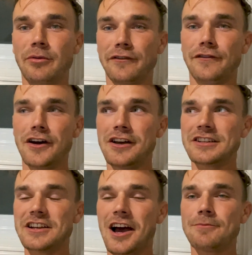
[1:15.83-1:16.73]
But
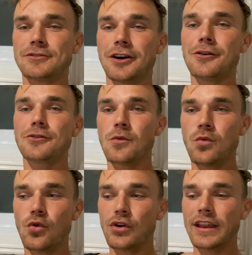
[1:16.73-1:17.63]
first, I'm told a
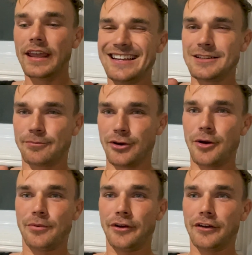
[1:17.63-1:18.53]
warning is
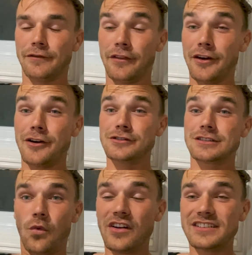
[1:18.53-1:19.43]
appropriate for
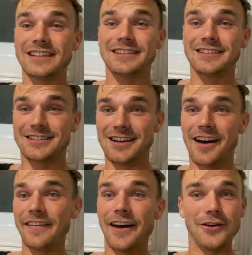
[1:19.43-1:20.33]
those wanting to
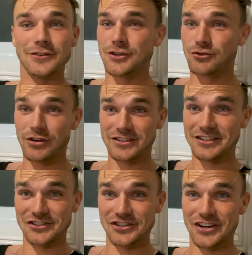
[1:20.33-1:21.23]
start their own
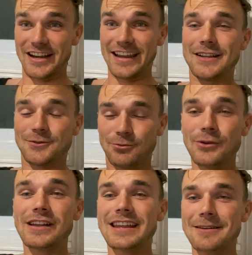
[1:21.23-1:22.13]
stretching journey. It's
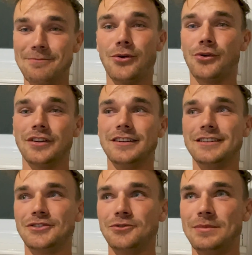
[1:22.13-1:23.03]
really important
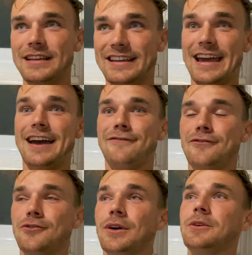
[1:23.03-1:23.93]
to be
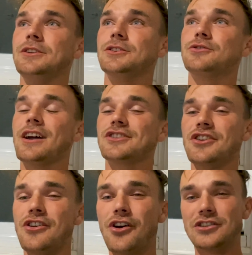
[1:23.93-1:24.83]
careful when you stretch,
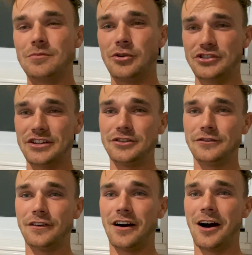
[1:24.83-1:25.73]
not to push it too
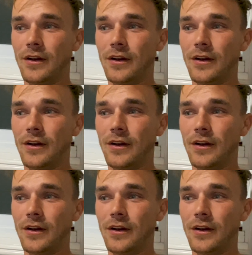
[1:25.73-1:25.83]
far.